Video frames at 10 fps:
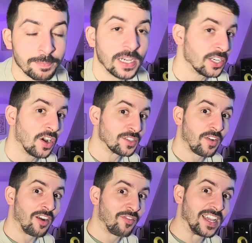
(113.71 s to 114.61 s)
but not as
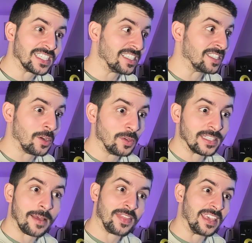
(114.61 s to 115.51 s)
far fetched as those
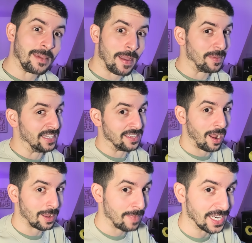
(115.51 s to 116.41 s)
that think it might be
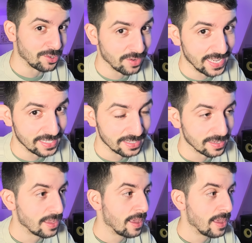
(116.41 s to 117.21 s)
dark matter related.